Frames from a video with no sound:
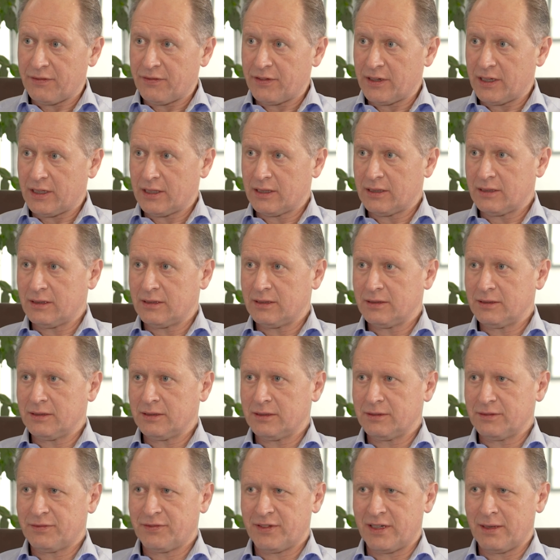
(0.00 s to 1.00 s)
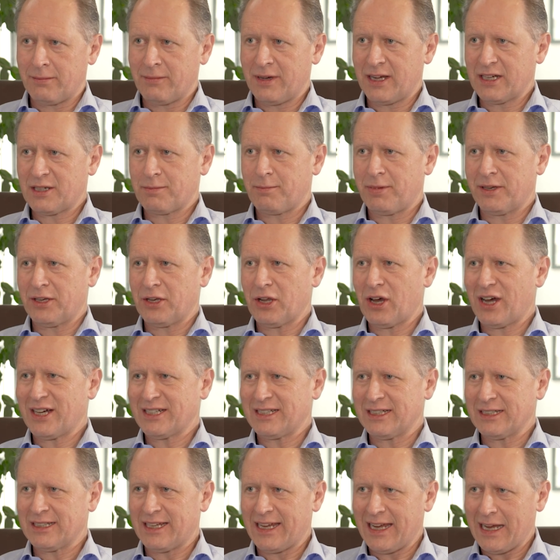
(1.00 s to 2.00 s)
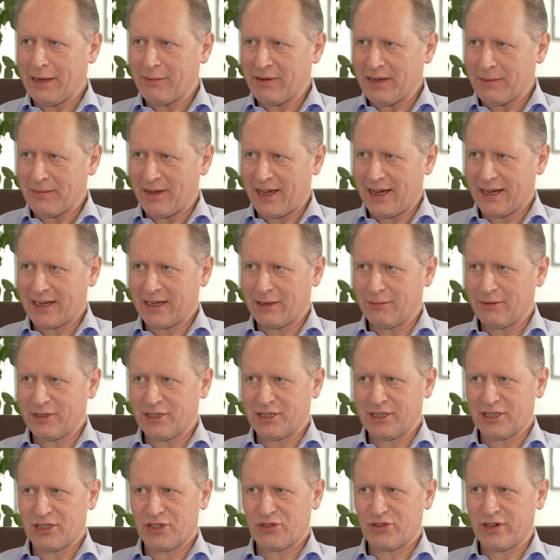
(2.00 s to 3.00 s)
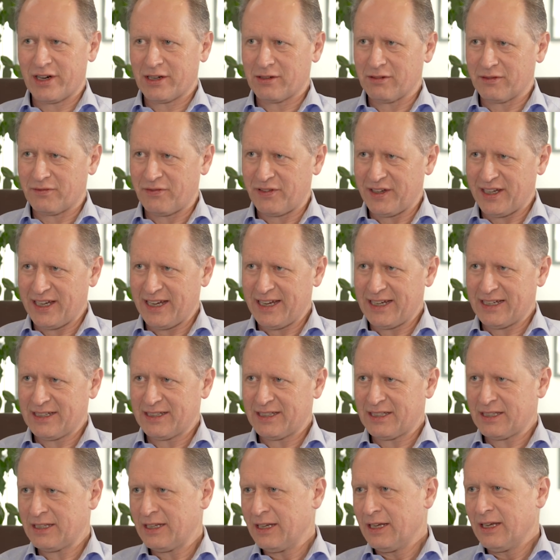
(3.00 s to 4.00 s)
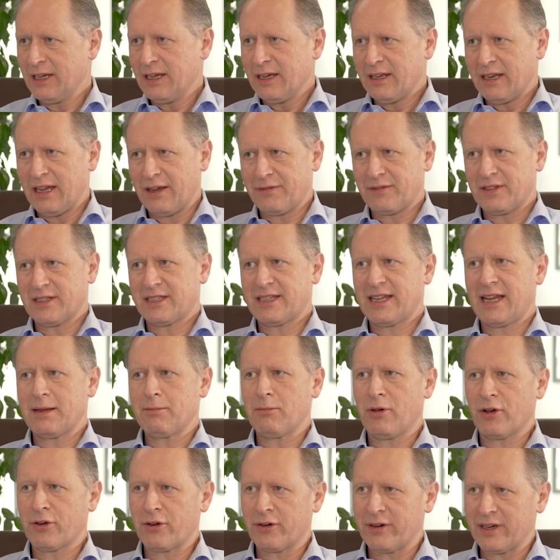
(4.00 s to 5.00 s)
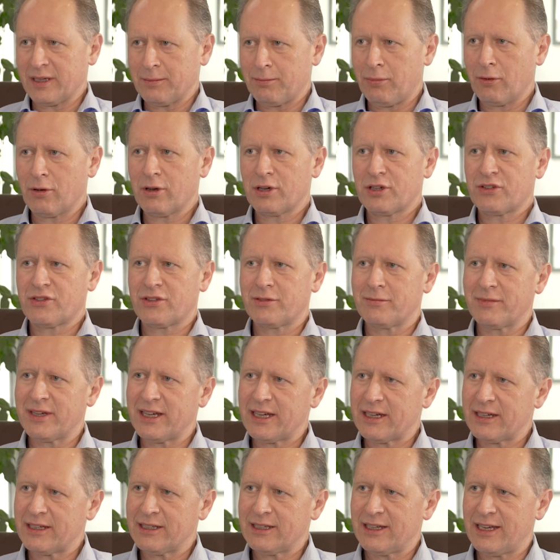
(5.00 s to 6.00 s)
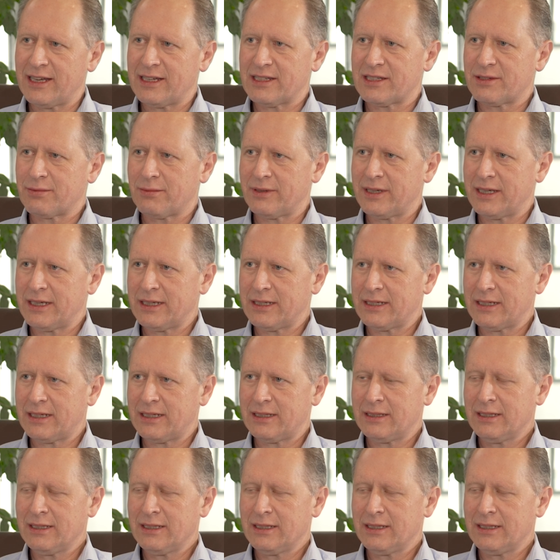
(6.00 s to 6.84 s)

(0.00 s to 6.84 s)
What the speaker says: for the much benighted Kiwi market, which has struggled for years, have to say moderately bullish from here as we